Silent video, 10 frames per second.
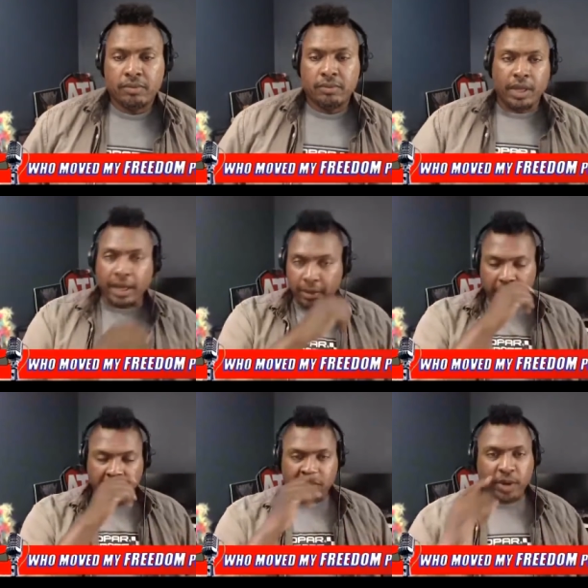Yeah. And we
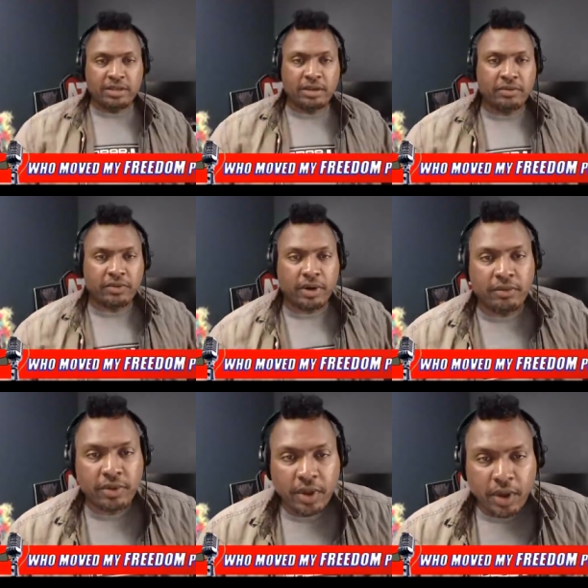have ways of,
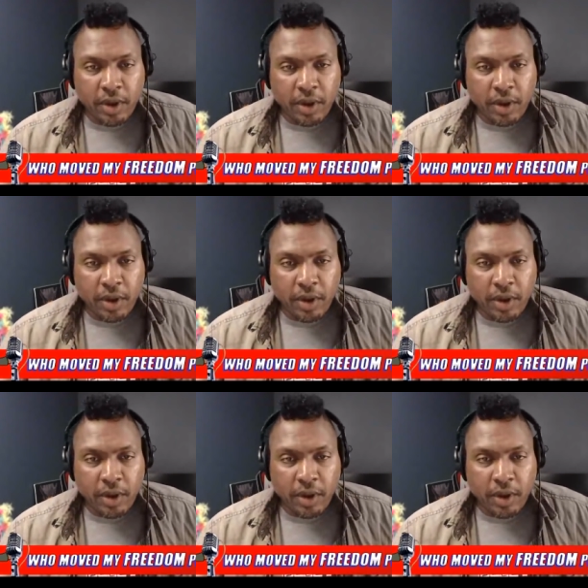of we have
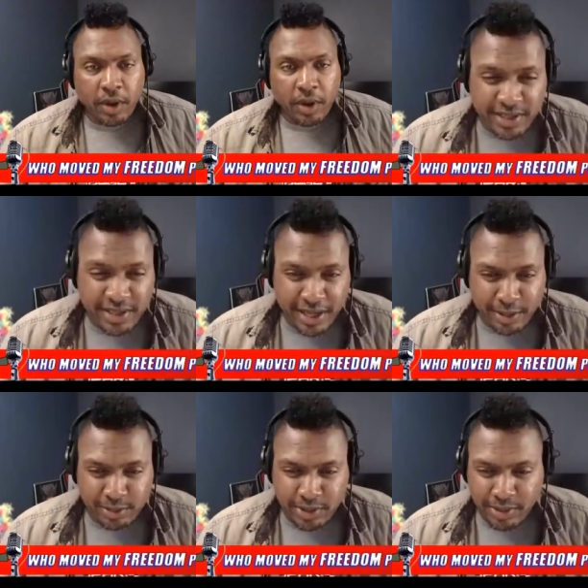ways of finding
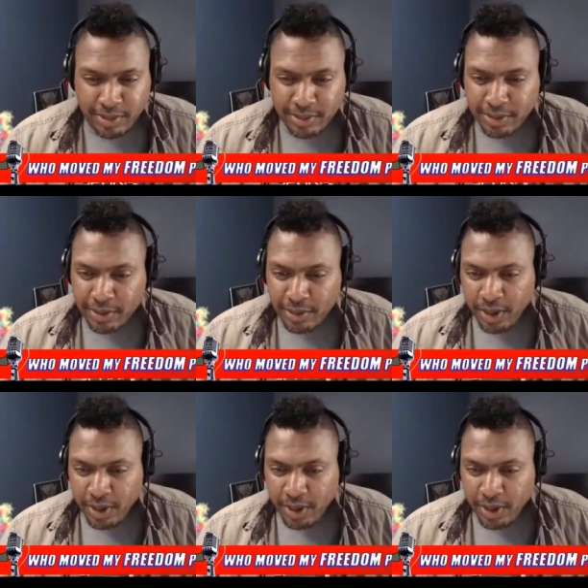out. We